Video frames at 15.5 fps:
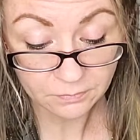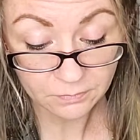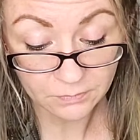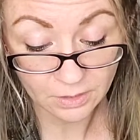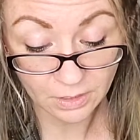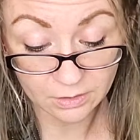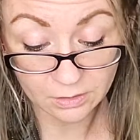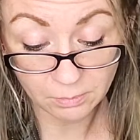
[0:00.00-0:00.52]

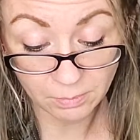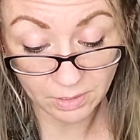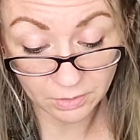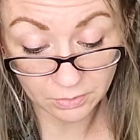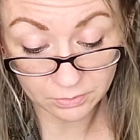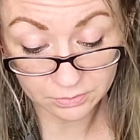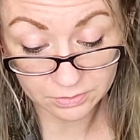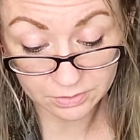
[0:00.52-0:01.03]
And the
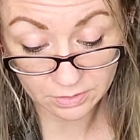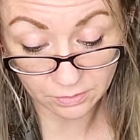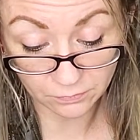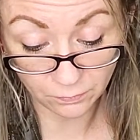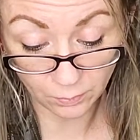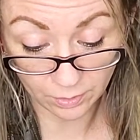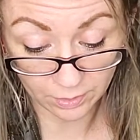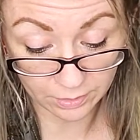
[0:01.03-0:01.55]
Baals of
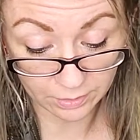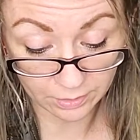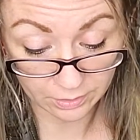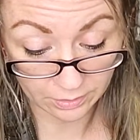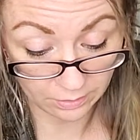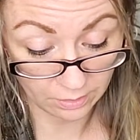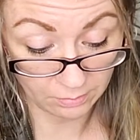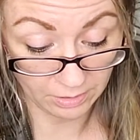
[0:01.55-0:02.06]
work,
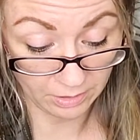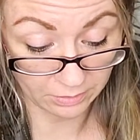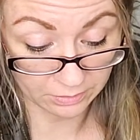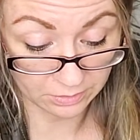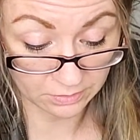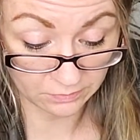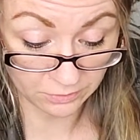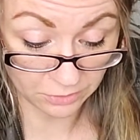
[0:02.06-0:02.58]
the
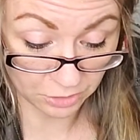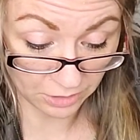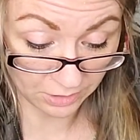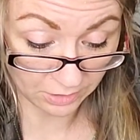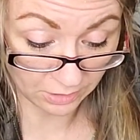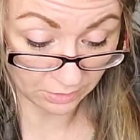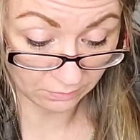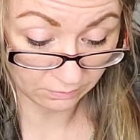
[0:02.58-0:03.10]
Baals of
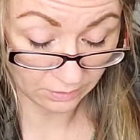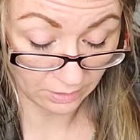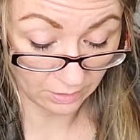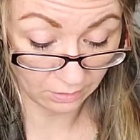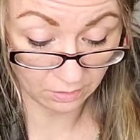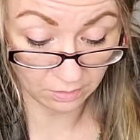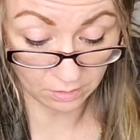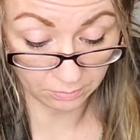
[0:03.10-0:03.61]
agenda and
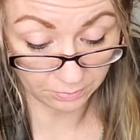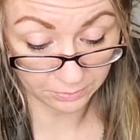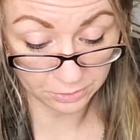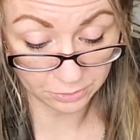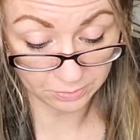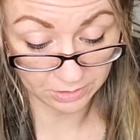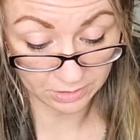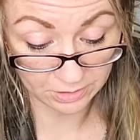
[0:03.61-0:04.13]

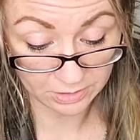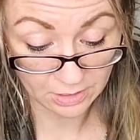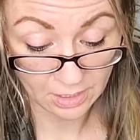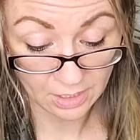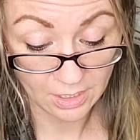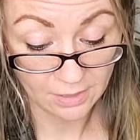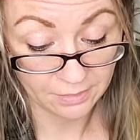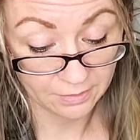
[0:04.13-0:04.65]
accomplishment
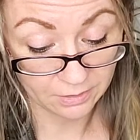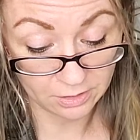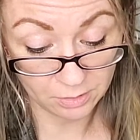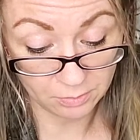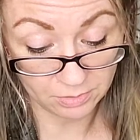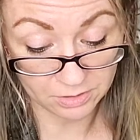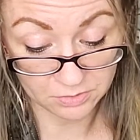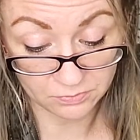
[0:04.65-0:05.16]
that keep
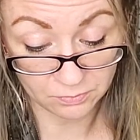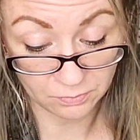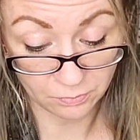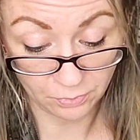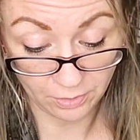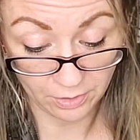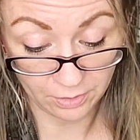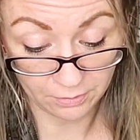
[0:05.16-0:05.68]
us from
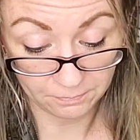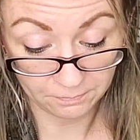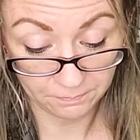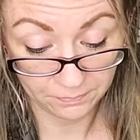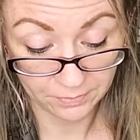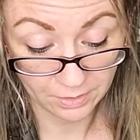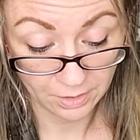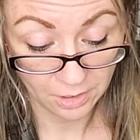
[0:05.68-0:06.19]
prayer.
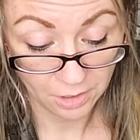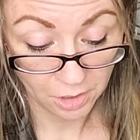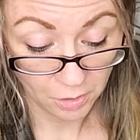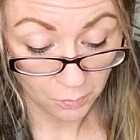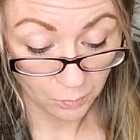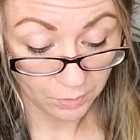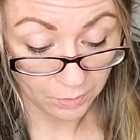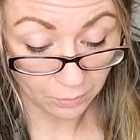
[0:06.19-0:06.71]

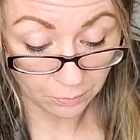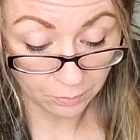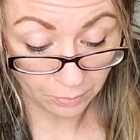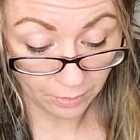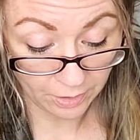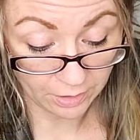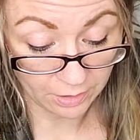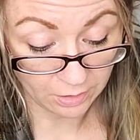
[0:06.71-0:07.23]
We don't
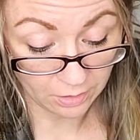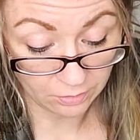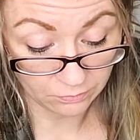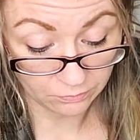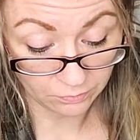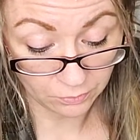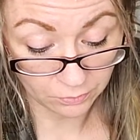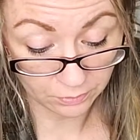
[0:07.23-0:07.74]
pray enough
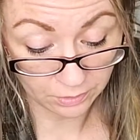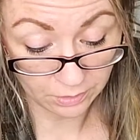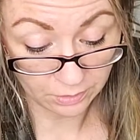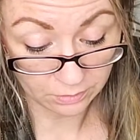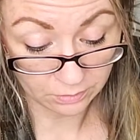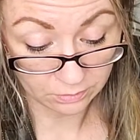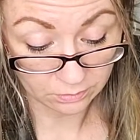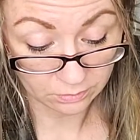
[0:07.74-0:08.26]
only
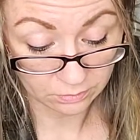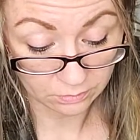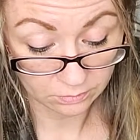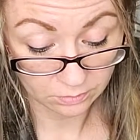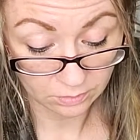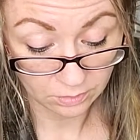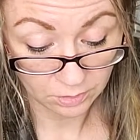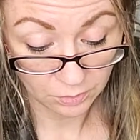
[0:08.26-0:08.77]

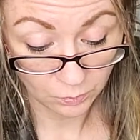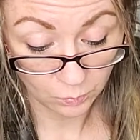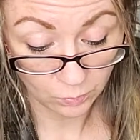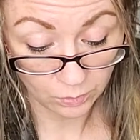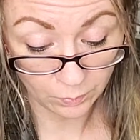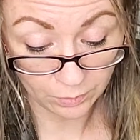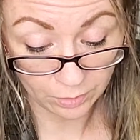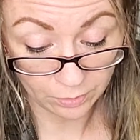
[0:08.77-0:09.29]

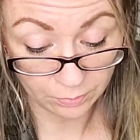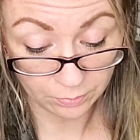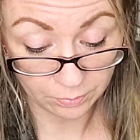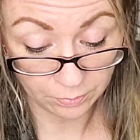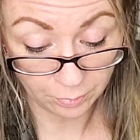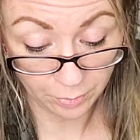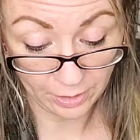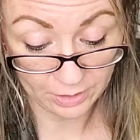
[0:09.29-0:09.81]
when we are
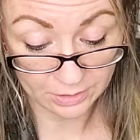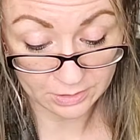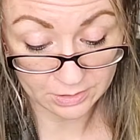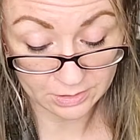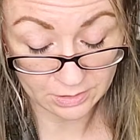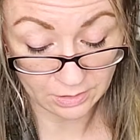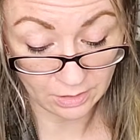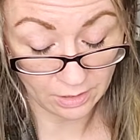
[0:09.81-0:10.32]

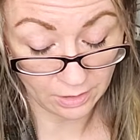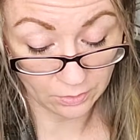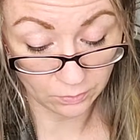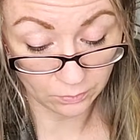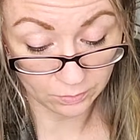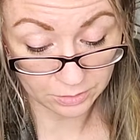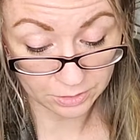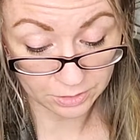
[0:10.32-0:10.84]
practicing idol
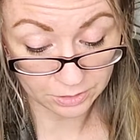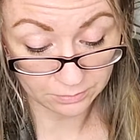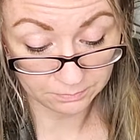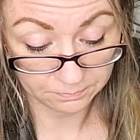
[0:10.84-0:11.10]
worship.